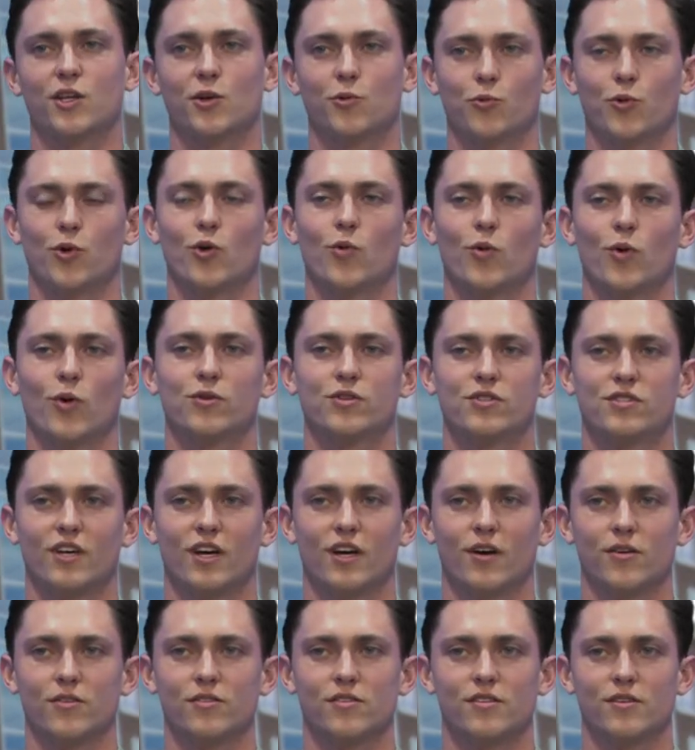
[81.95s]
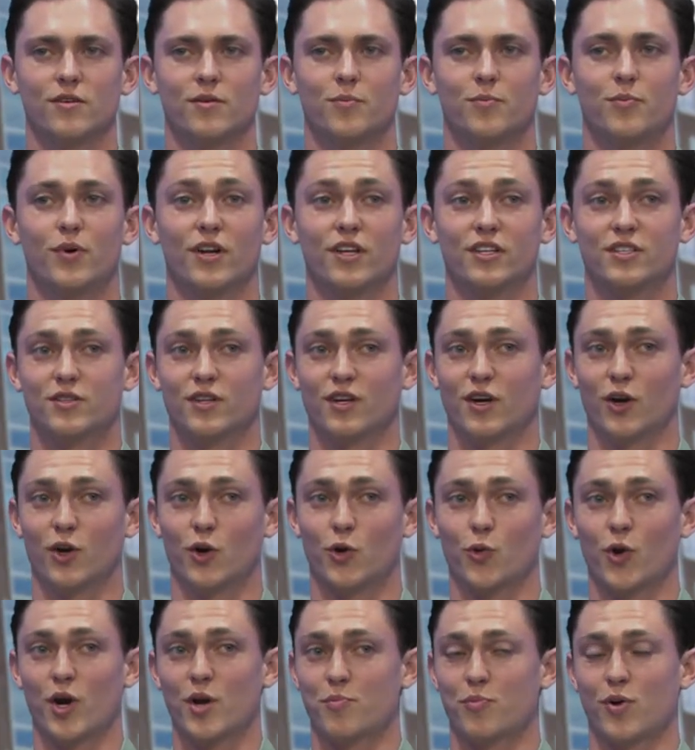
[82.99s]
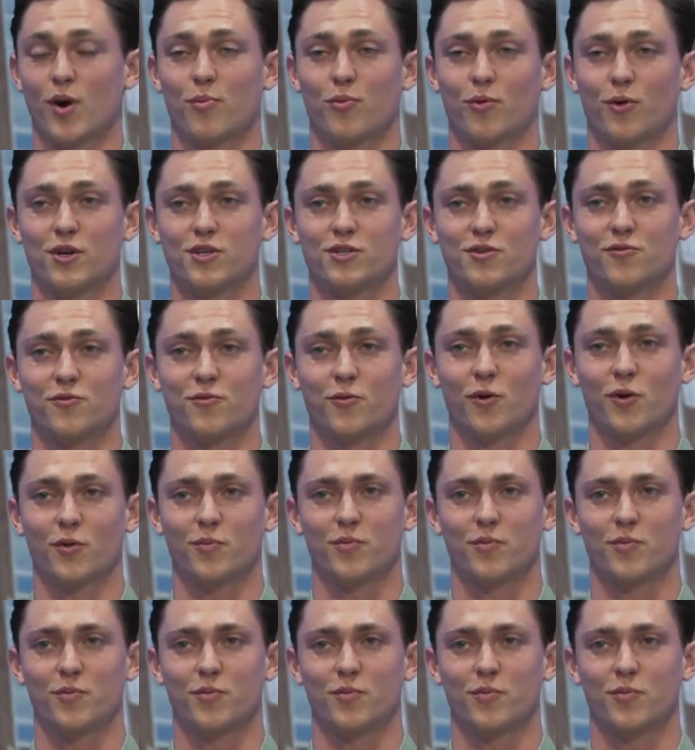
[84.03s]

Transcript: real-world sales, but it's a great preparation for it,